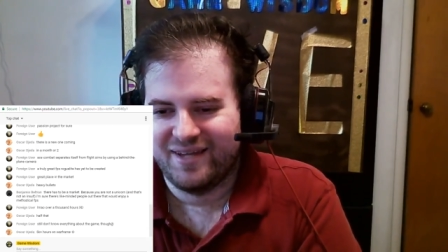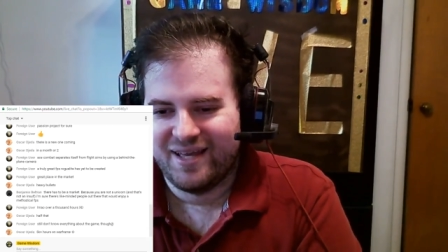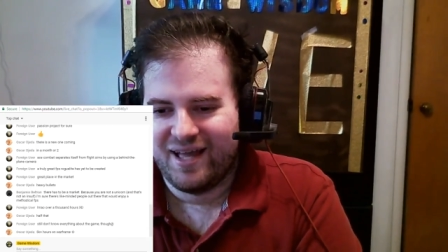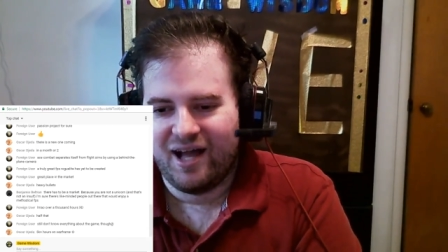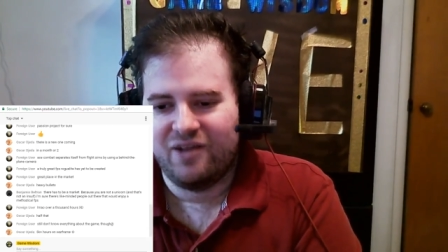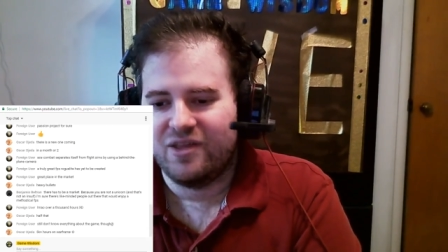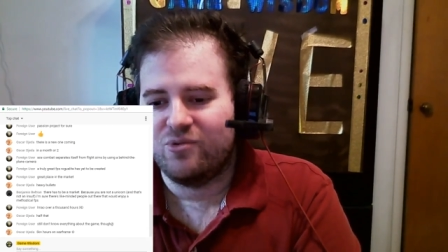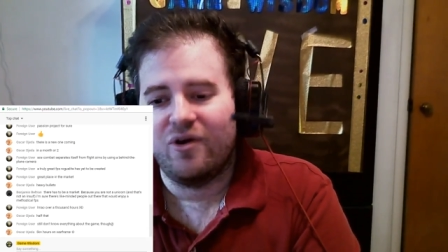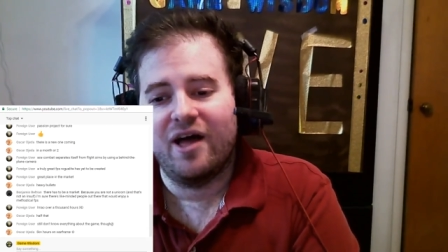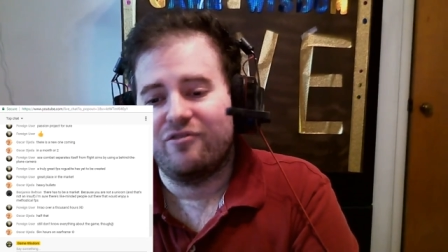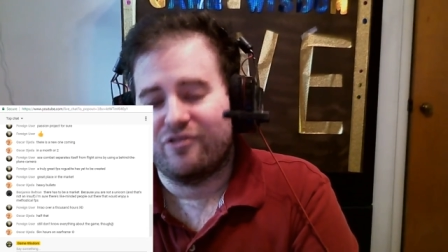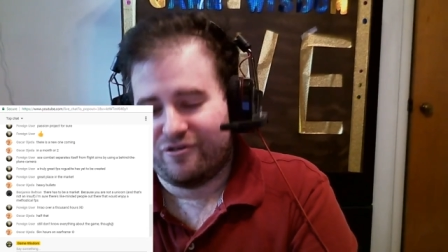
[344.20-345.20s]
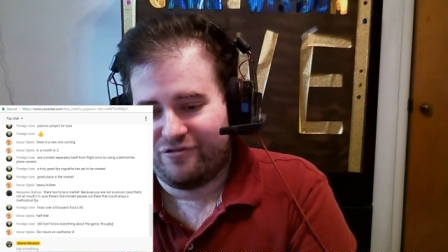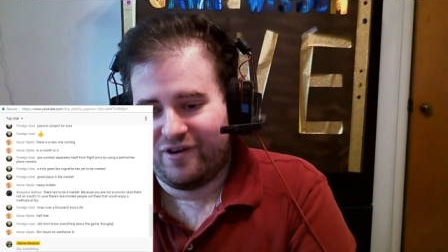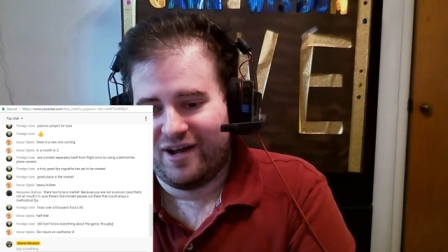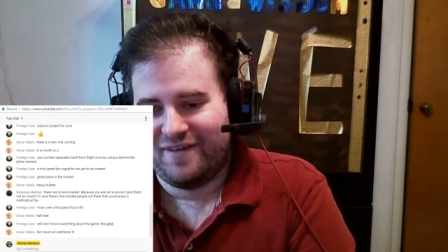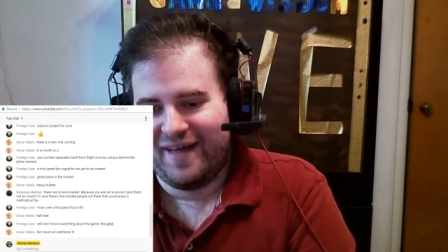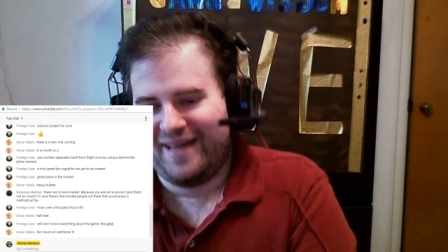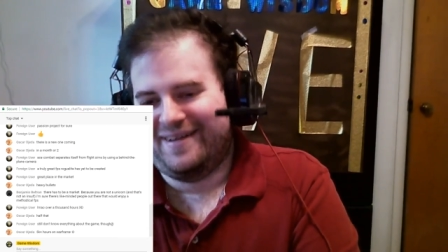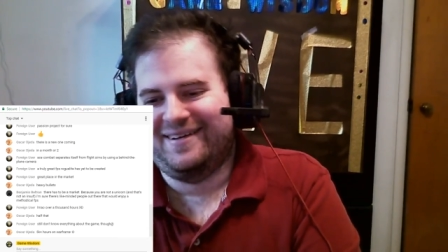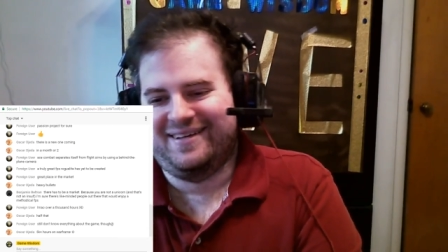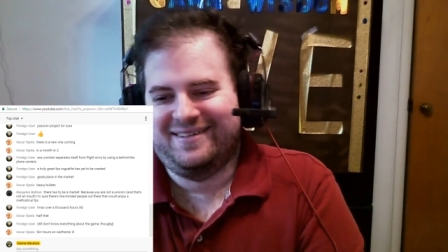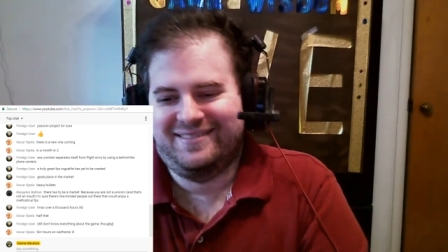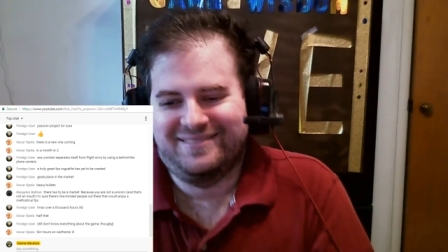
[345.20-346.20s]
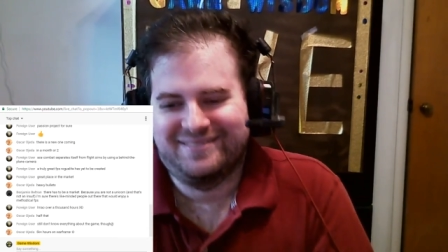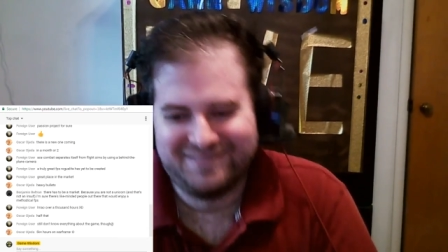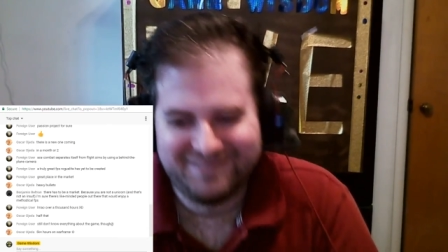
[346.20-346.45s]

I don't think we'll ever find it.